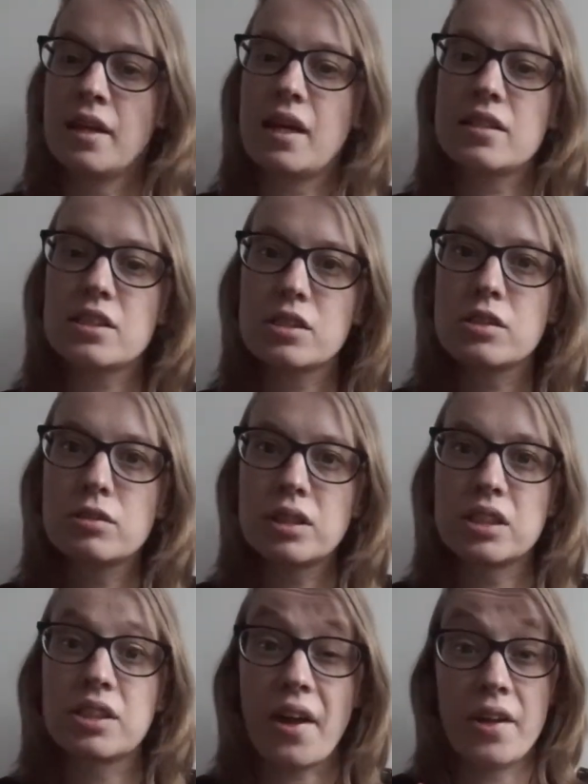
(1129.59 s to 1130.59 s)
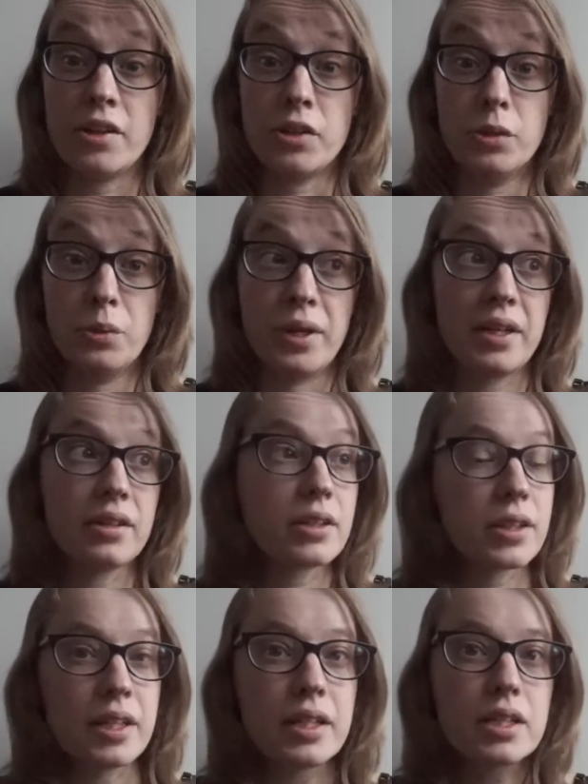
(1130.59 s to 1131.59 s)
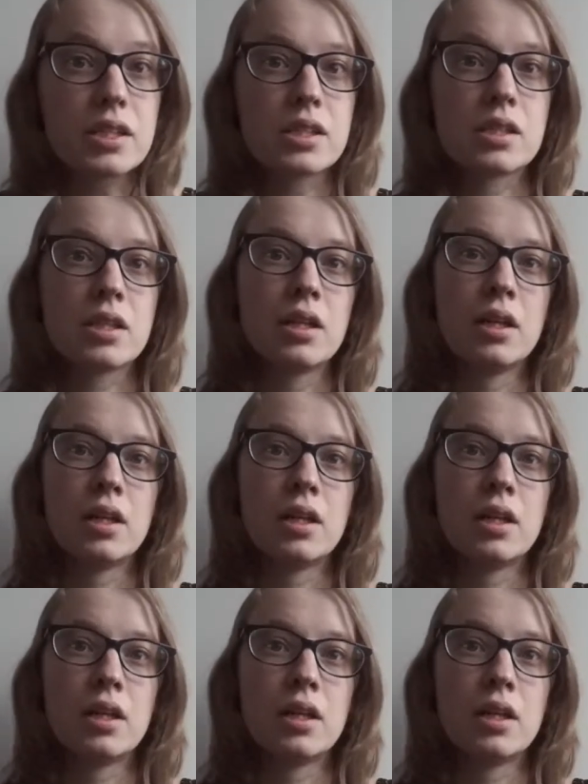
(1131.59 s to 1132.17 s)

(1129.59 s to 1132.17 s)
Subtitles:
and a to-do list and doing the things,